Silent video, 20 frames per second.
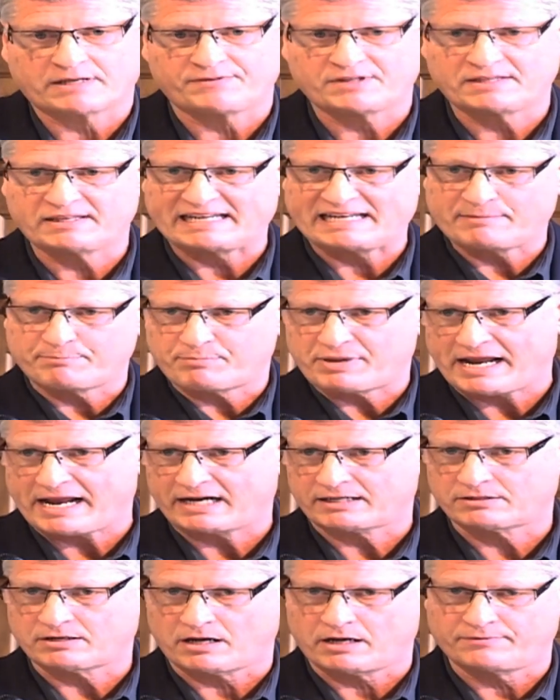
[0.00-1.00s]
and then the
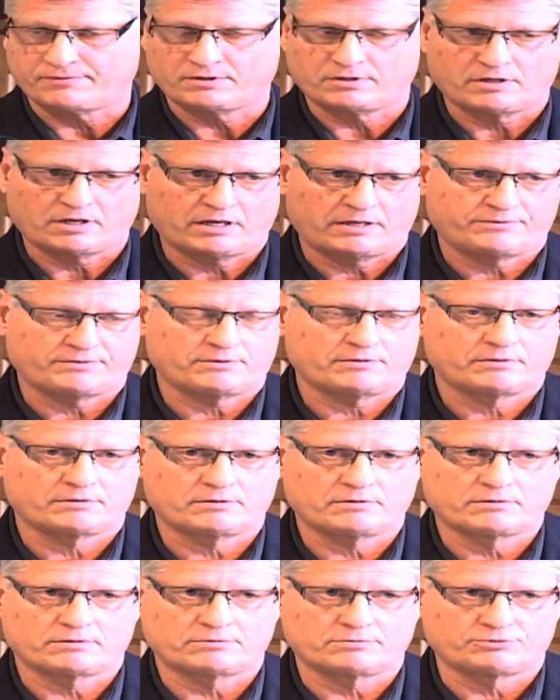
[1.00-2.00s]
impact
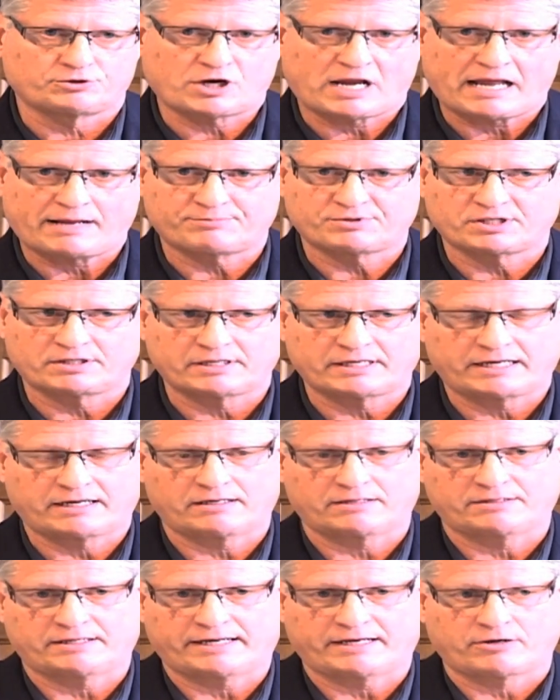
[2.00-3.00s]
on jobs
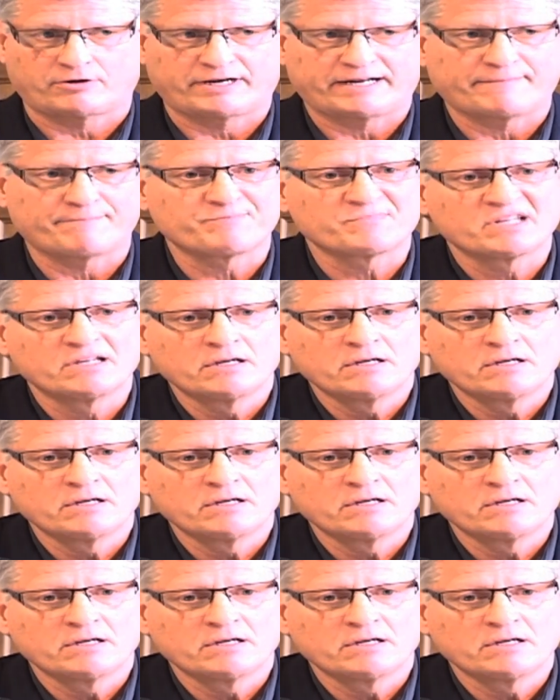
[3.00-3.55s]
in the area.